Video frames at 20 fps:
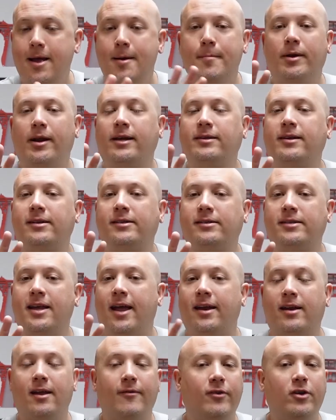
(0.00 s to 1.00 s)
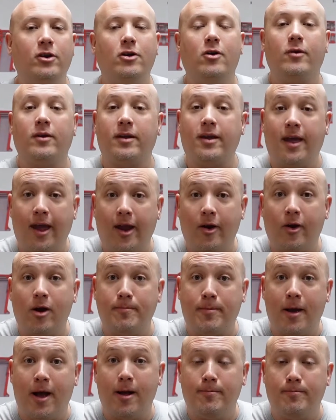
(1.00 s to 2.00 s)
But as I said, if you don't care
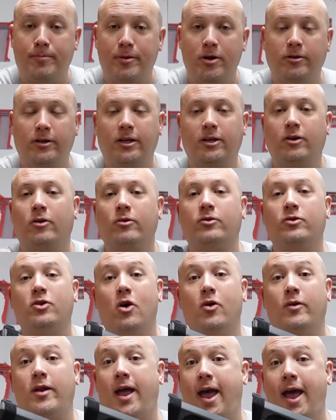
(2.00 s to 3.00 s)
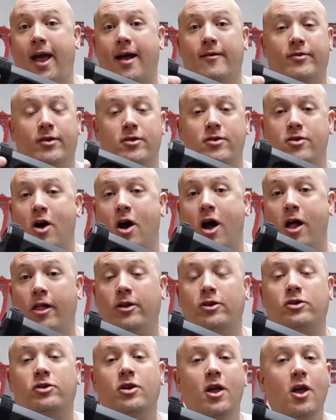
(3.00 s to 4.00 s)
about building or don't have the
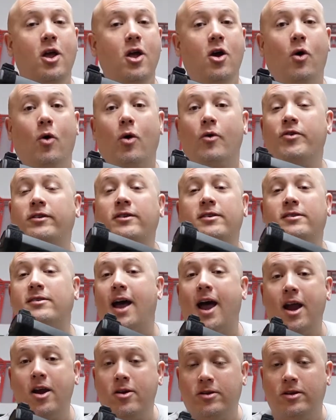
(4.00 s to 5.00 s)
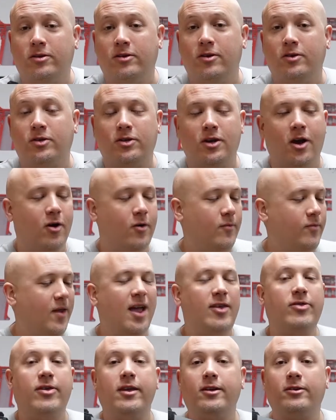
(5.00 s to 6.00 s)
knowledge or the desire to do so,
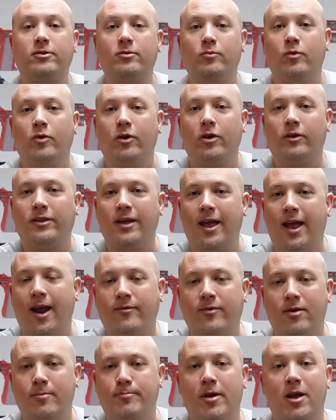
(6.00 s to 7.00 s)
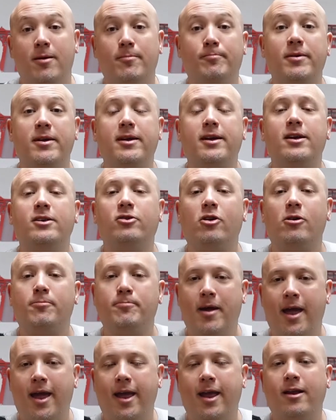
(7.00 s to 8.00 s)
I think it's worth every bit because you're
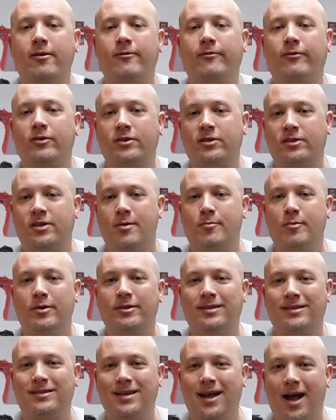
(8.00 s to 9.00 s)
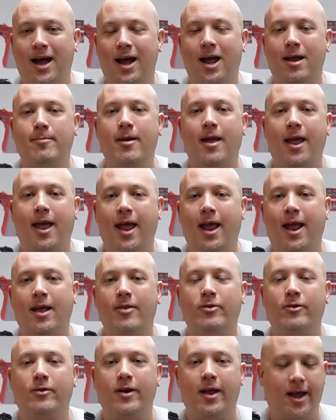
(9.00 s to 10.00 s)
paying for someone's time
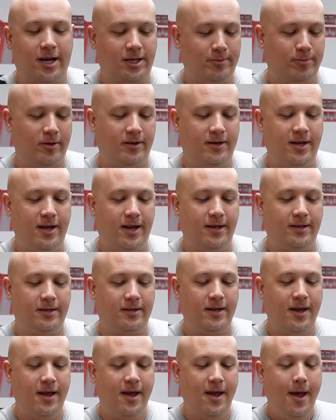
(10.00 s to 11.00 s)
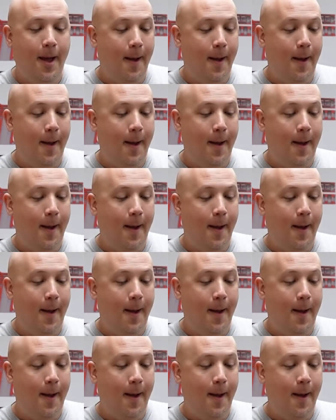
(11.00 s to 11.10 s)
and their expertise.